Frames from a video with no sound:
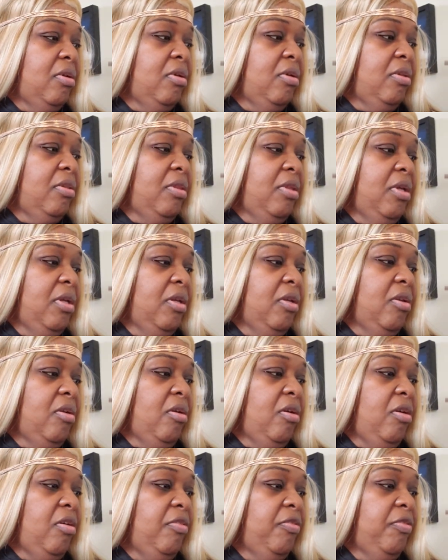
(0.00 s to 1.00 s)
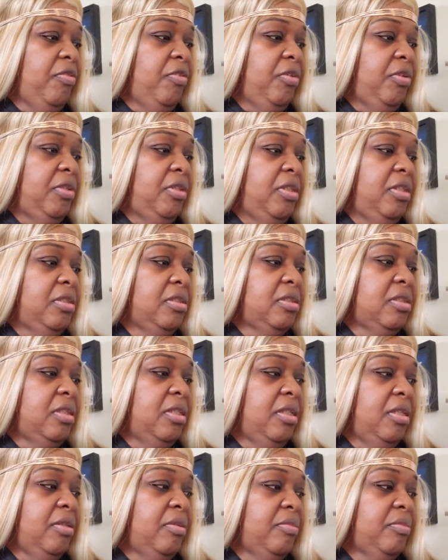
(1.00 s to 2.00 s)
I thank y'all for
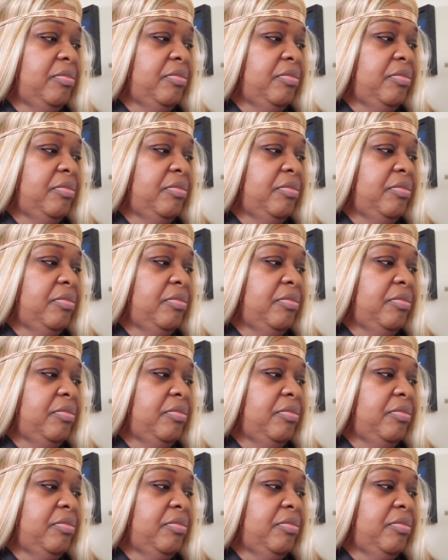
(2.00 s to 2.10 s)
listening.